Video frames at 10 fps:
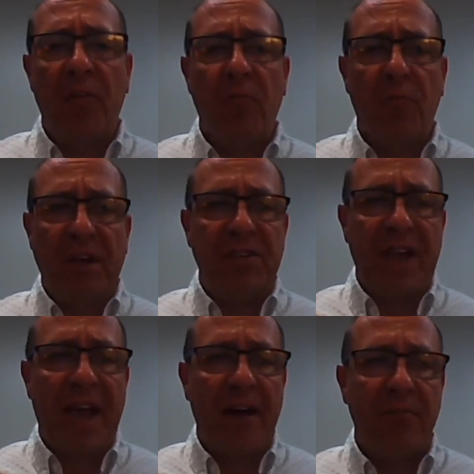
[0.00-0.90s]
Reach
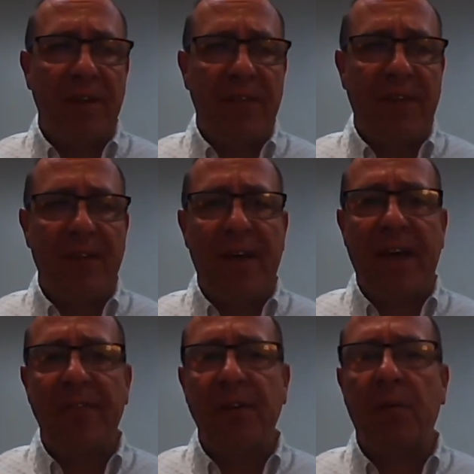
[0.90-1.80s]
out if you ever
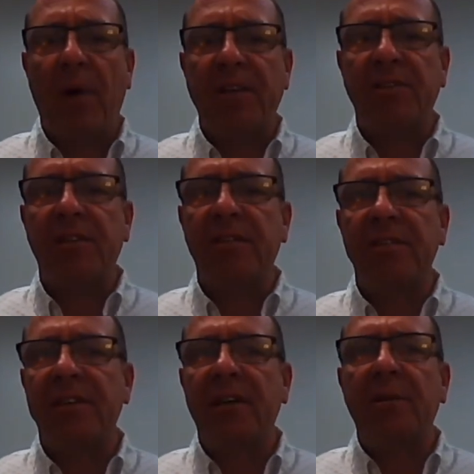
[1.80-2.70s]
have any
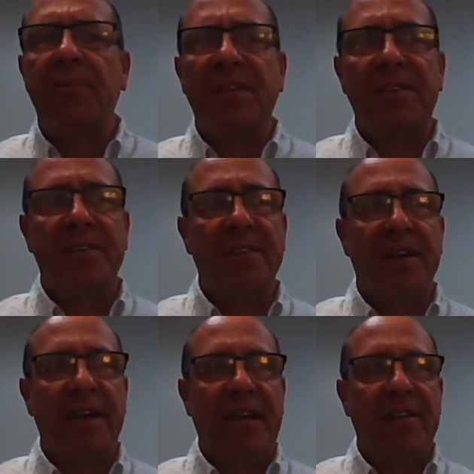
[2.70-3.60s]
questions. This is
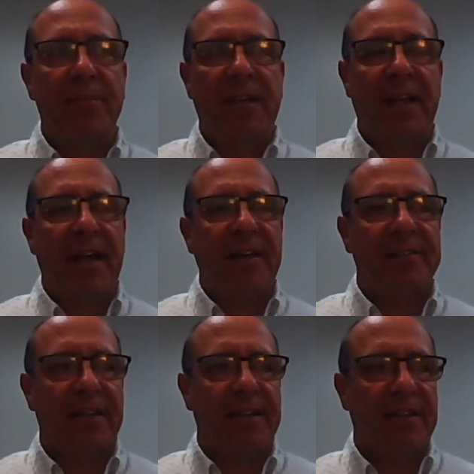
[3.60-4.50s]
an intimate
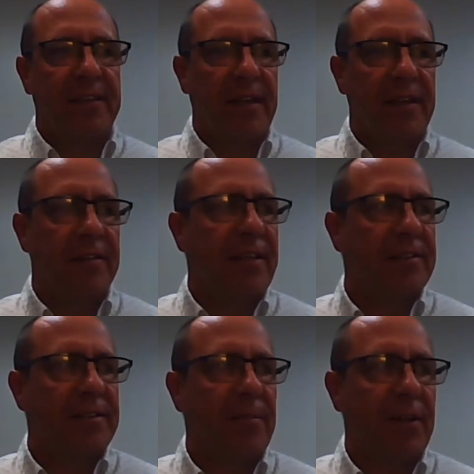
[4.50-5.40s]
class. I think the
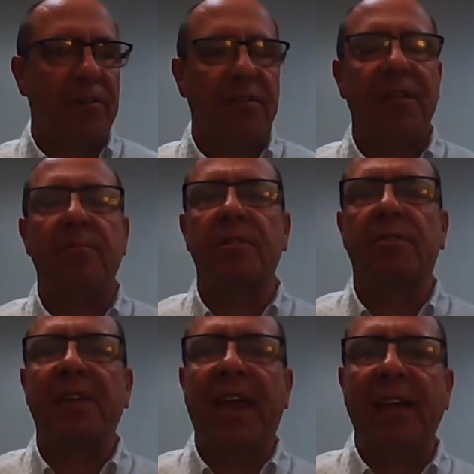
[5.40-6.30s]
last time I looked there was
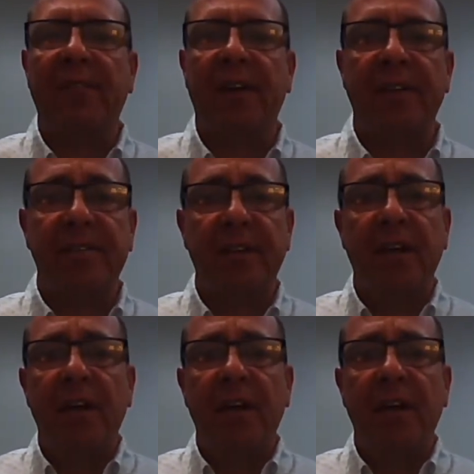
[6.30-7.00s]
only 8 of us.